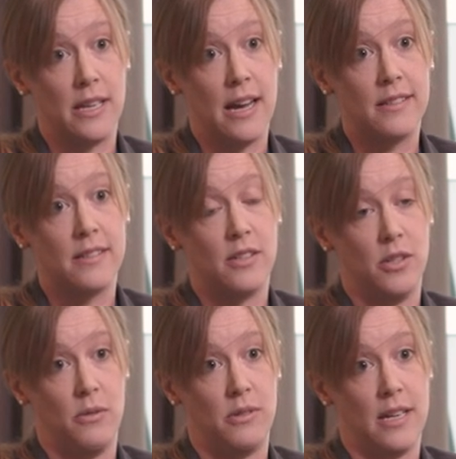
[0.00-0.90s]
that
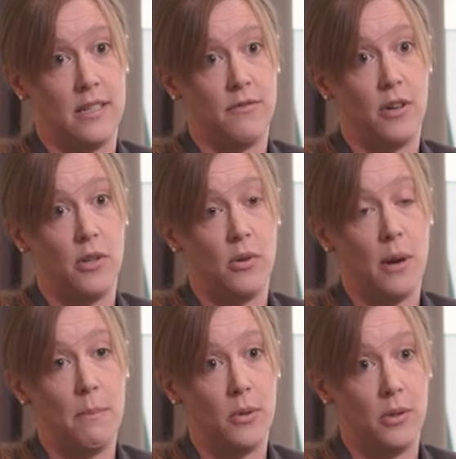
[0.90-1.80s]
to satisfy your
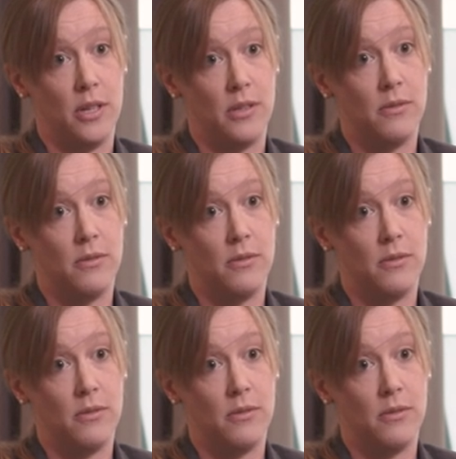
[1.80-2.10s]
employer